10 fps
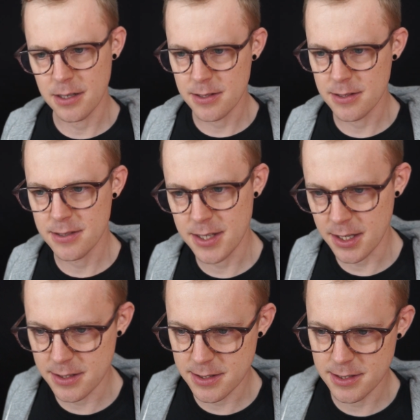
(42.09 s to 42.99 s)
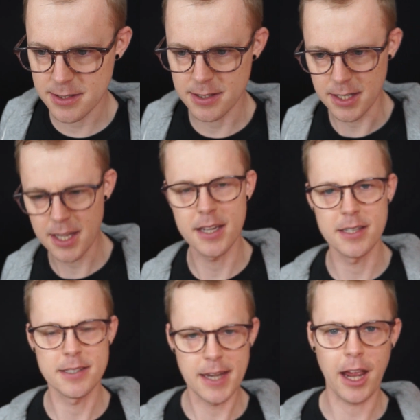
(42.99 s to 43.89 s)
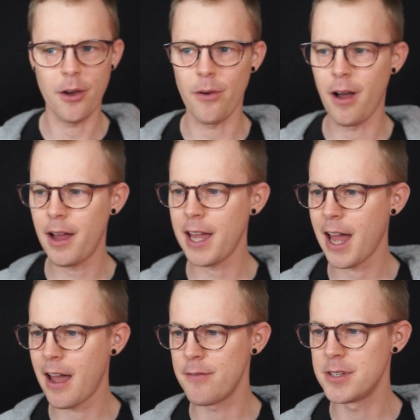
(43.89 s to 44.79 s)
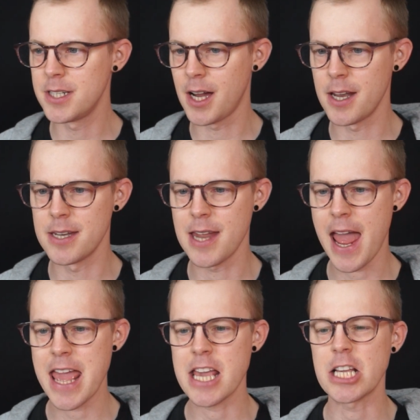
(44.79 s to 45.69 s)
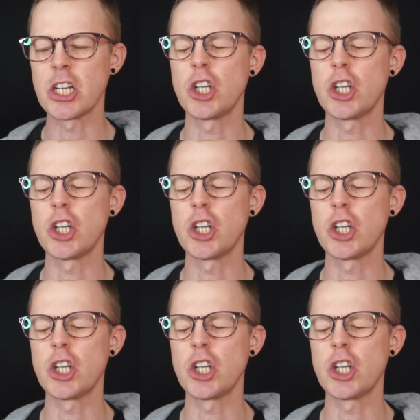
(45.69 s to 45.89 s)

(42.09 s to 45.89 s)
6 years now, I have done a